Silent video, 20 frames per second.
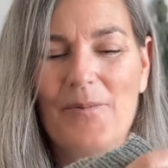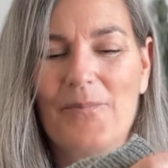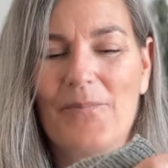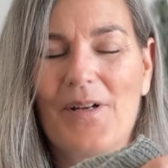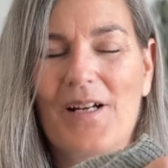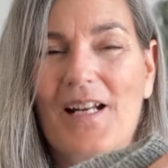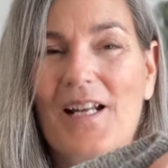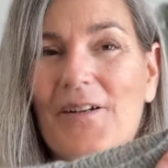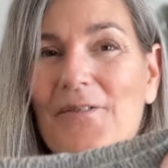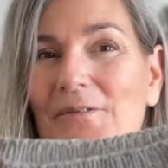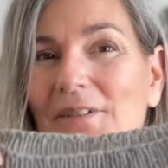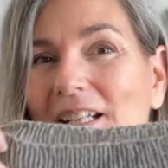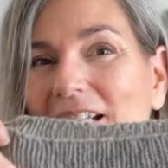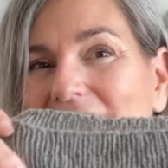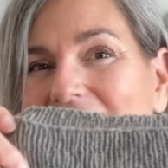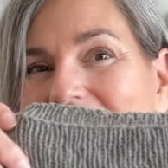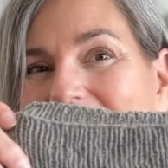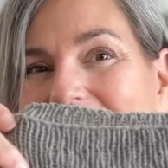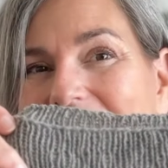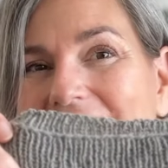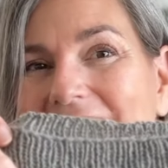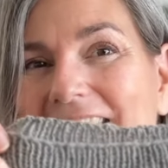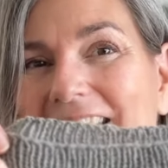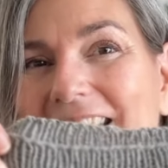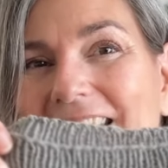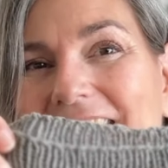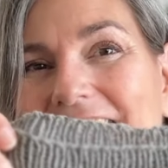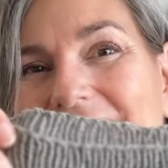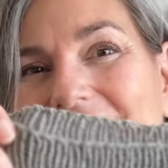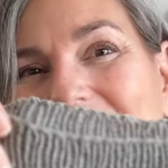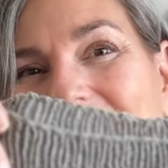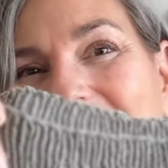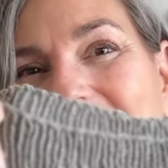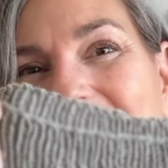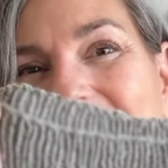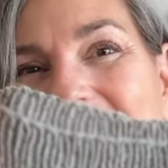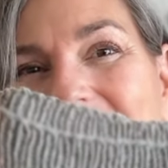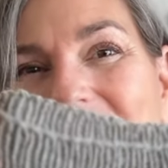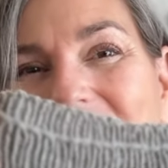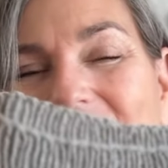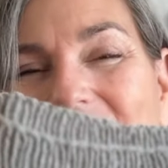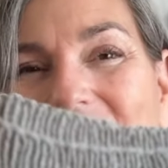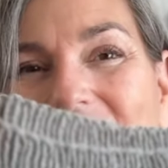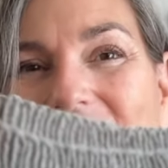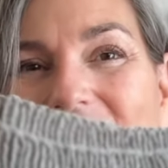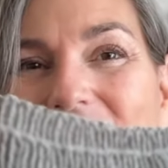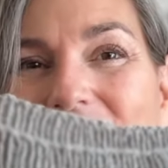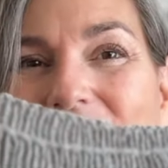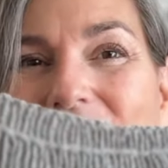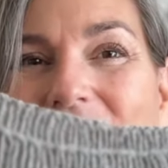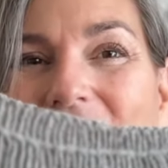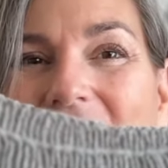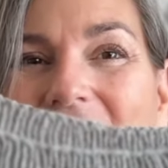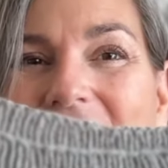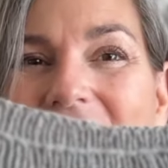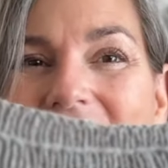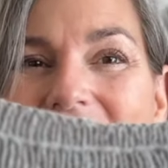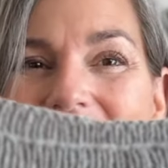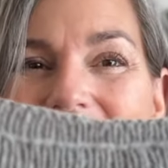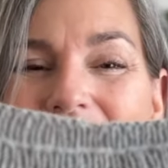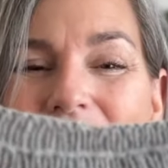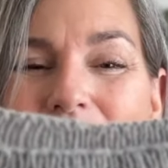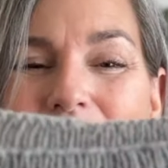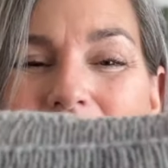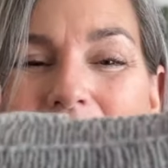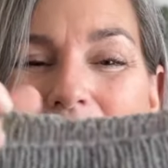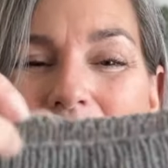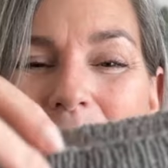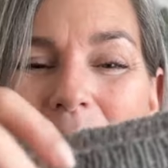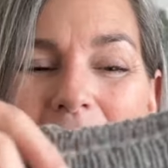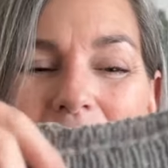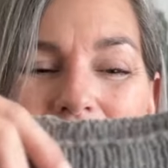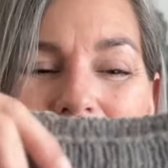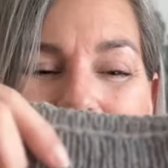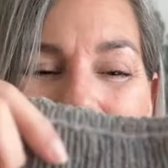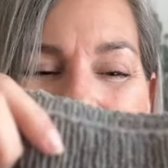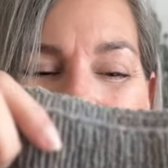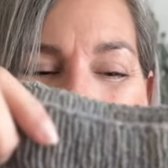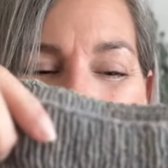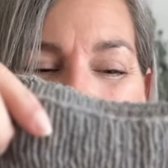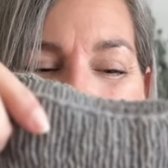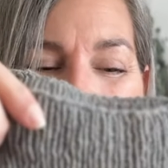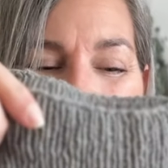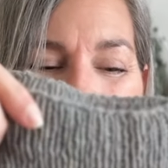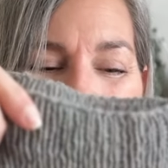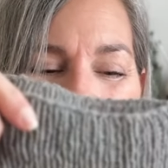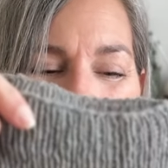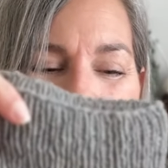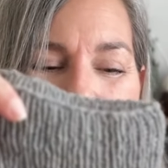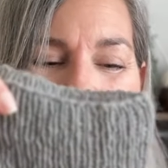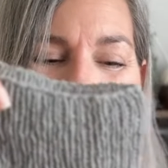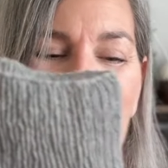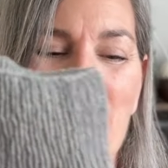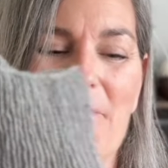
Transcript: but I really think that the regular one by one ribbing,